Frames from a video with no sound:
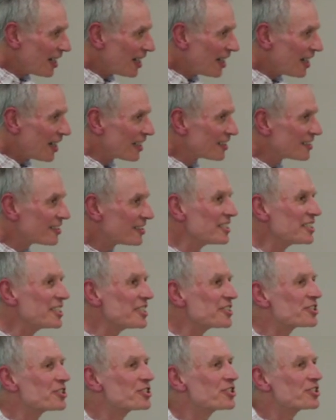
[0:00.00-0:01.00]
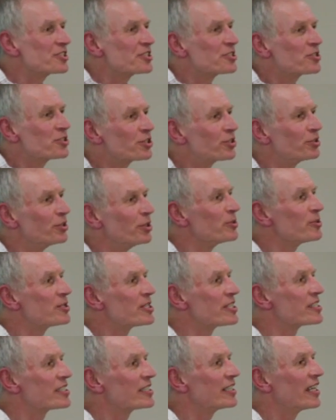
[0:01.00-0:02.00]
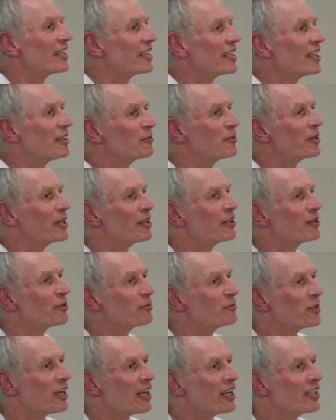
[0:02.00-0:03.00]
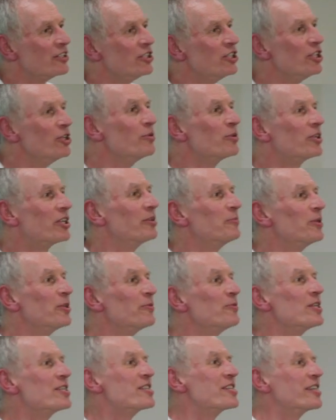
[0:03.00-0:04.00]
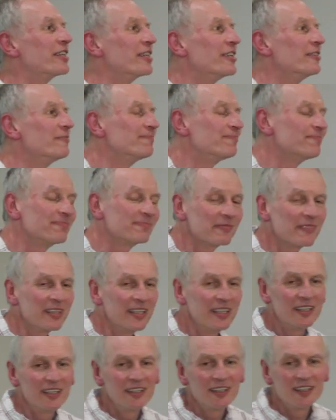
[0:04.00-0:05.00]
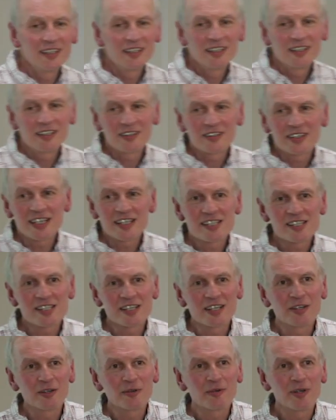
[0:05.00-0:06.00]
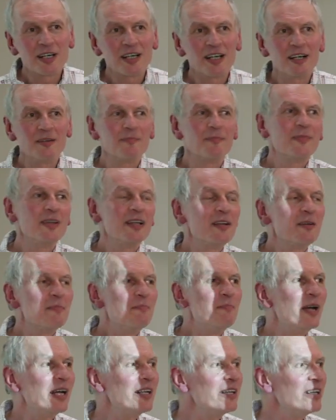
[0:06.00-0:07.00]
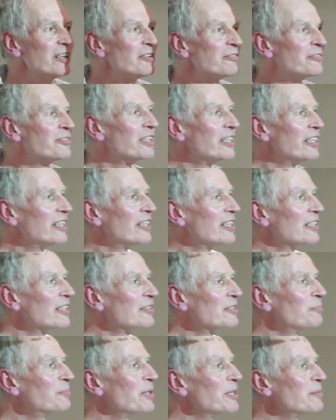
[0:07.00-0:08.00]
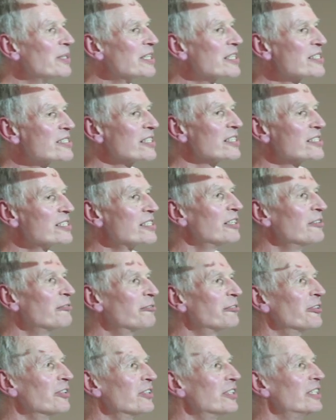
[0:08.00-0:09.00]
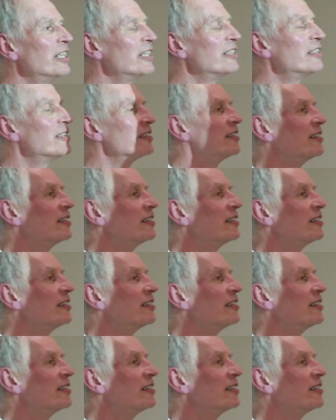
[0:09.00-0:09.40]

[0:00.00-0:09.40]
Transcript: I think it's true to say that we're a new community. Okay, so many of the BBSRC funded